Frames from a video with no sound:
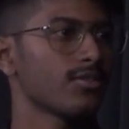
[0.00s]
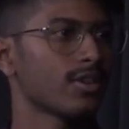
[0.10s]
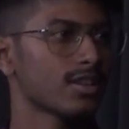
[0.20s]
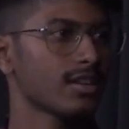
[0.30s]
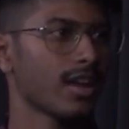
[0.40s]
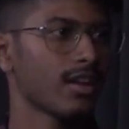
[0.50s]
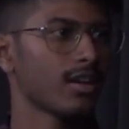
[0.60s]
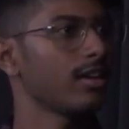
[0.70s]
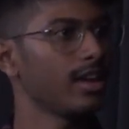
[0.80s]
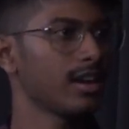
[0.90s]
first
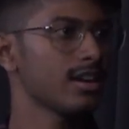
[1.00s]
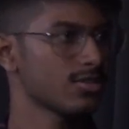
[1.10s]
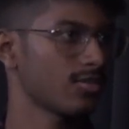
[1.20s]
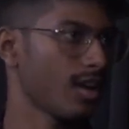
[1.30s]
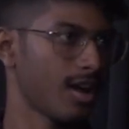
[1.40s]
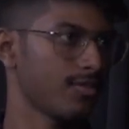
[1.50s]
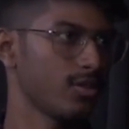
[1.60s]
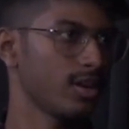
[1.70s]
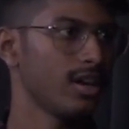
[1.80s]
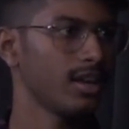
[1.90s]
language, English we have
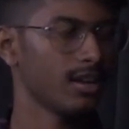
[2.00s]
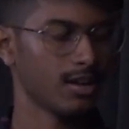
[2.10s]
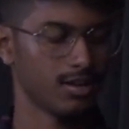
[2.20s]
to read,